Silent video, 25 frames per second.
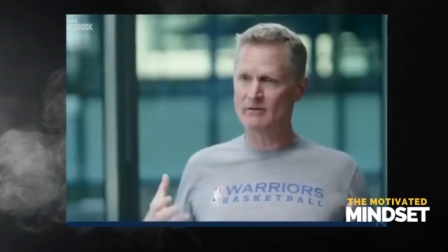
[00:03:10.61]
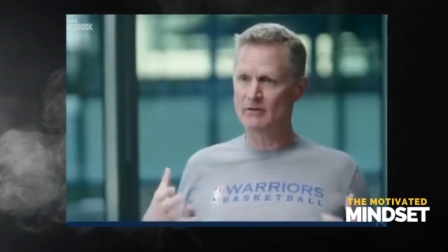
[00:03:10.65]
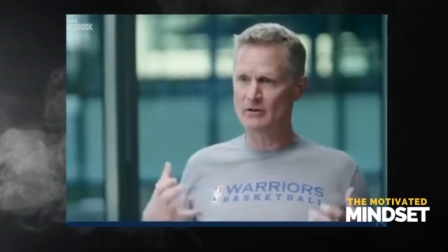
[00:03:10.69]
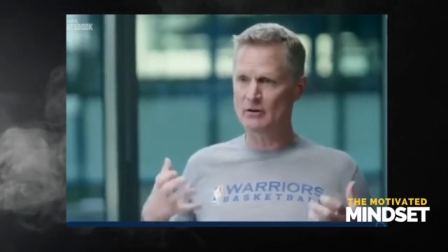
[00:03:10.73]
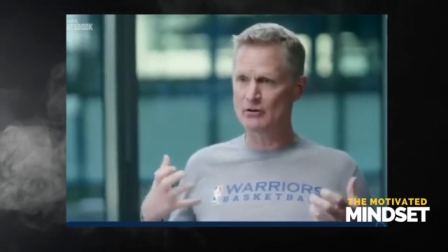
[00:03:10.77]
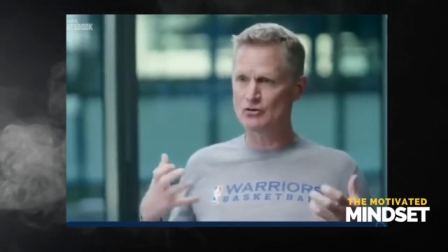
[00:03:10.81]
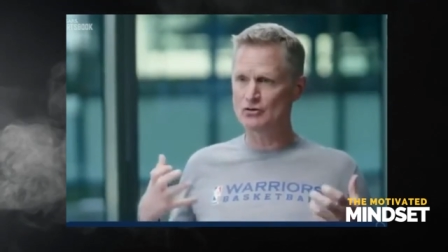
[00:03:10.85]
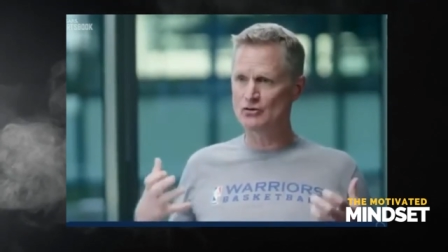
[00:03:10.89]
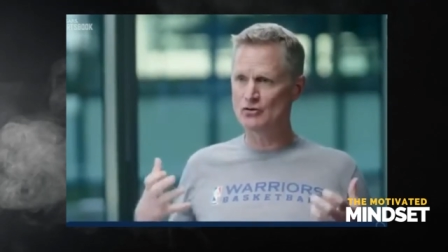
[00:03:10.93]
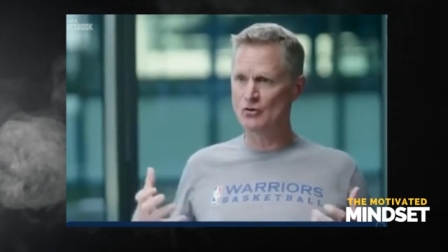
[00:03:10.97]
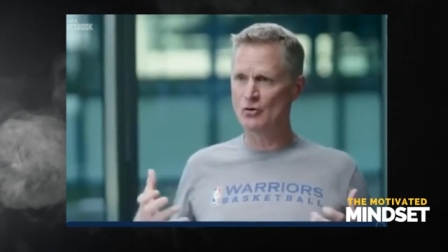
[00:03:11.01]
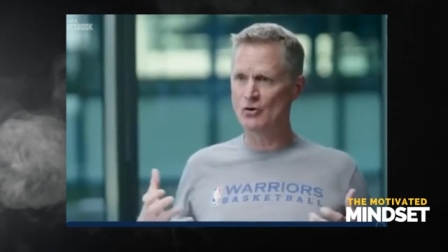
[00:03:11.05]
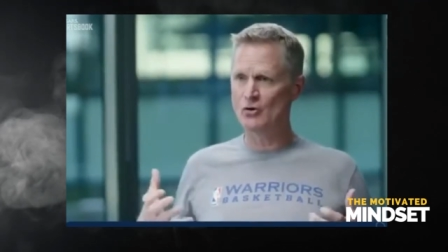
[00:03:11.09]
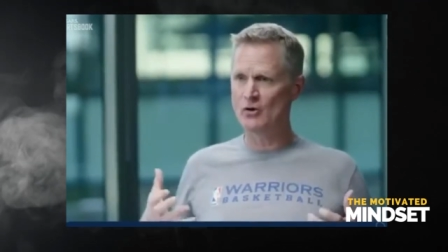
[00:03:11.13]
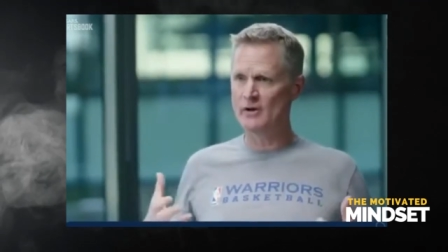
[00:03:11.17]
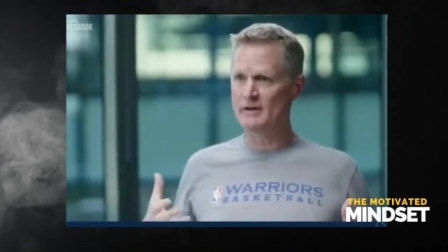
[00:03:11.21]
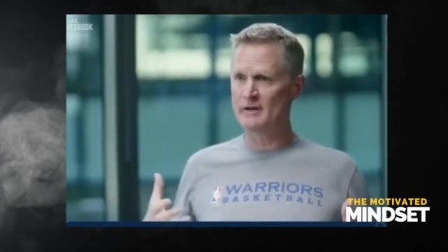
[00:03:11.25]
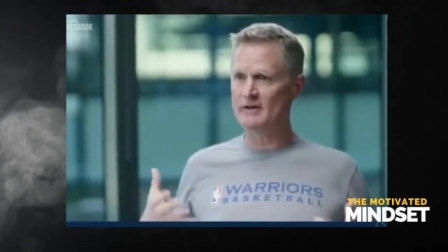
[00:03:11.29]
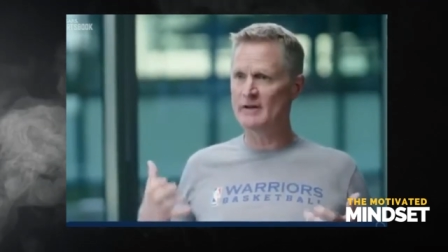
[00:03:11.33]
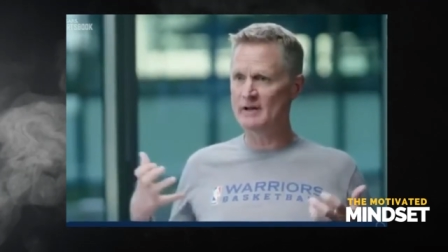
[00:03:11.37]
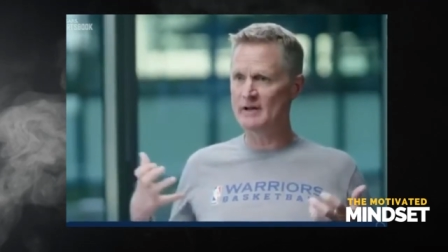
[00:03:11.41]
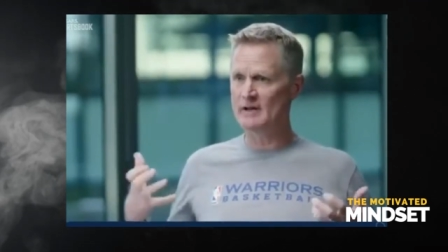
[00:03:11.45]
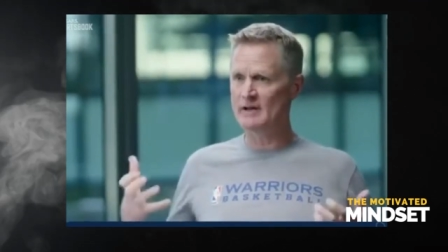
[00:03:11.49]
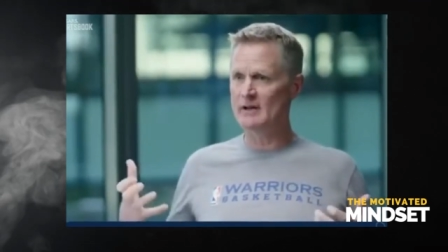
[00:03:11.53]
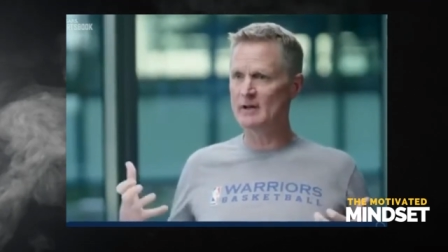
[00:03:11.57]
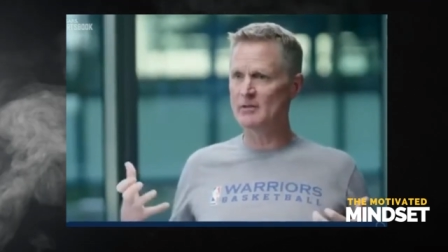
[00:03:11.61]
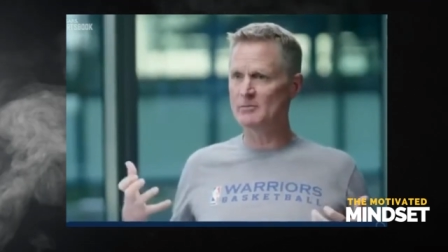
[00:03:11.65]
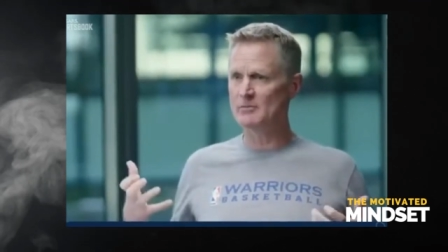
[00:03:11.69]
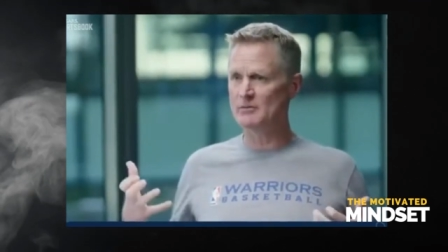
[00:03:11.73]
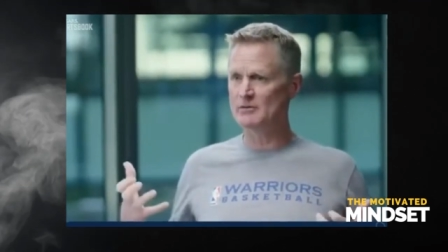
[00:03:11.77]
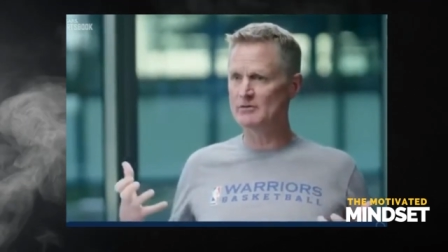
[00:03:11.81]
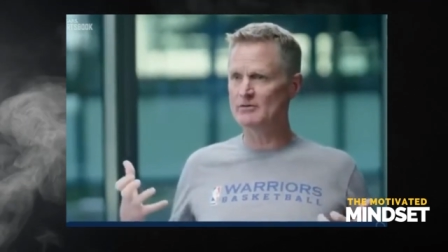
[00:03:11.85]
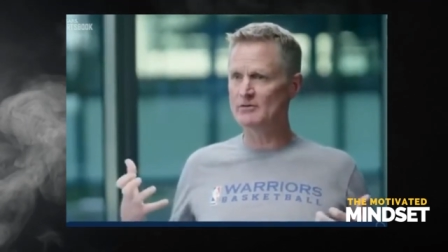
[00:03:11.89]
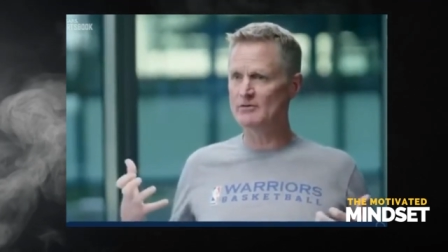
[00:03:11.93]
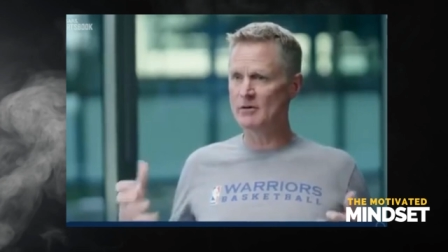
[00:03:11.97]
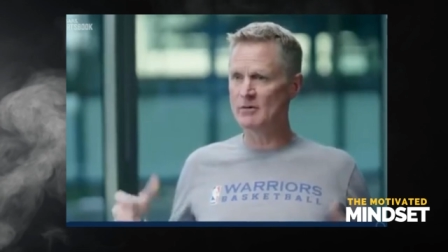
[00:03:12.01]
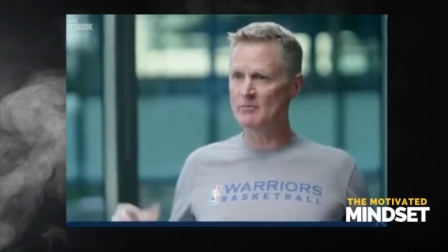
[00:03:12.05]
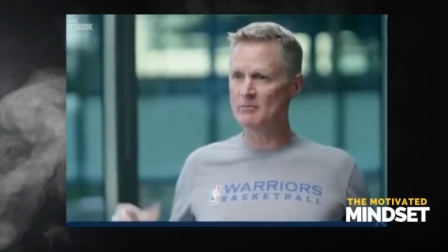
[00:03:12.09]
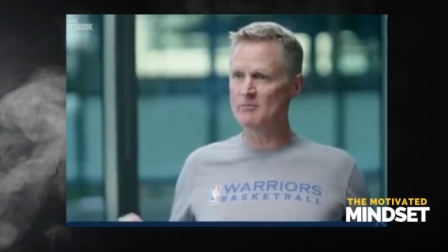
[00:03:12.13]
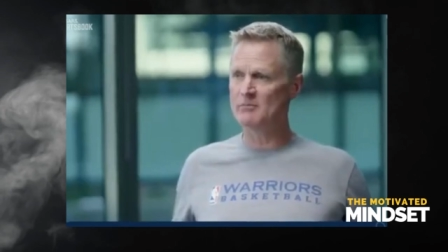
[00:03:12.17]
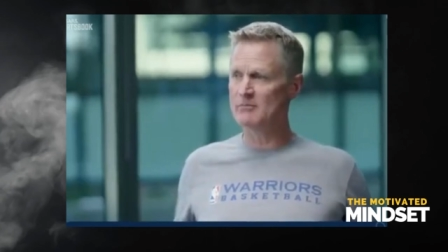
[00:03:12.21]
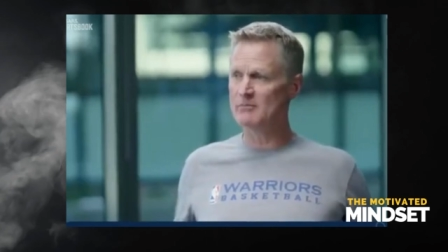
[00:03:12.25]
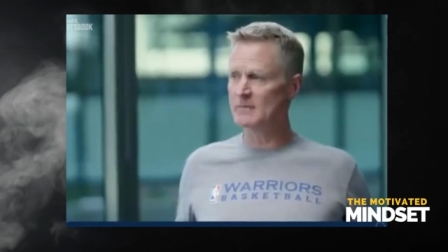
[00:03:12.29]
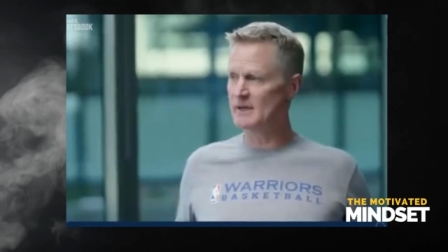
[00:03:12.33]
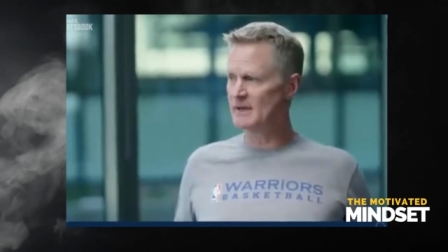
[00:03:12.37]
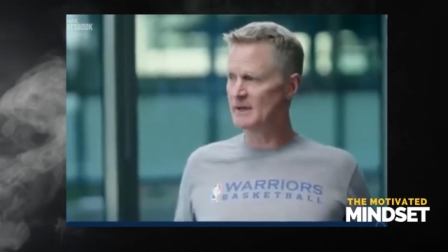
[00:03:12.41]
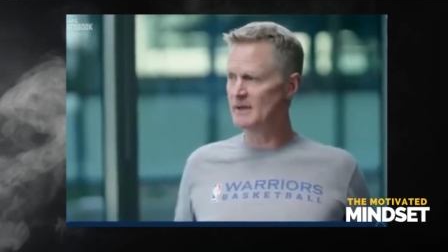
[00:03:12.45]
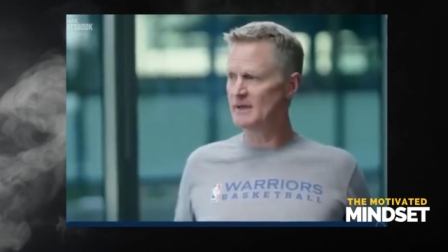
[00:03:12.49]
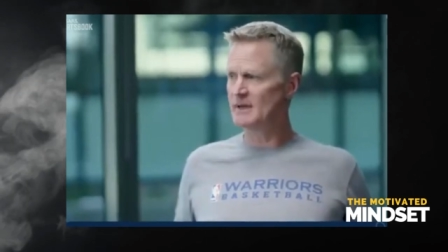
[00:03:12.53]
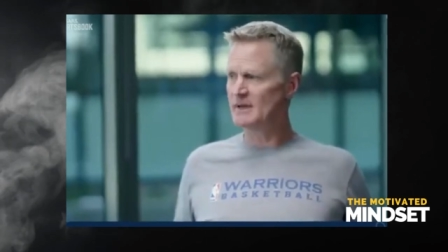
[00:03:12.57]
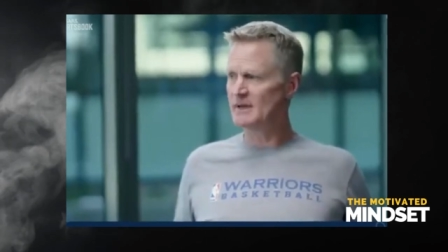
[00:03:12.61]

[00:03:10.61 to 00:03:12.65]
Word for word: the joy that comes from